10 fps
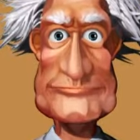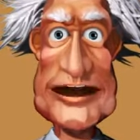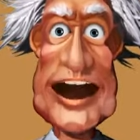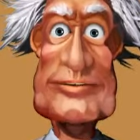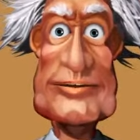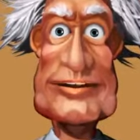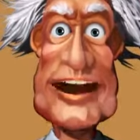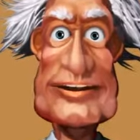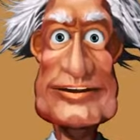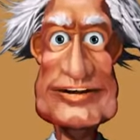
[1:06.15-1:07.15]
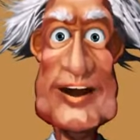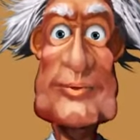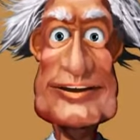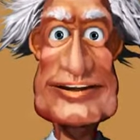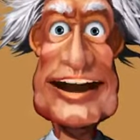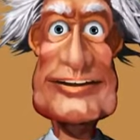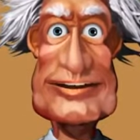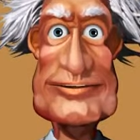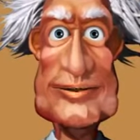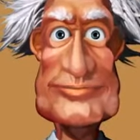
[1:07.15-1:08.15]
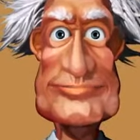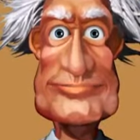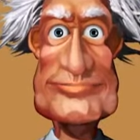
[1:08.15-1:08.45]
Power lines cause cancer.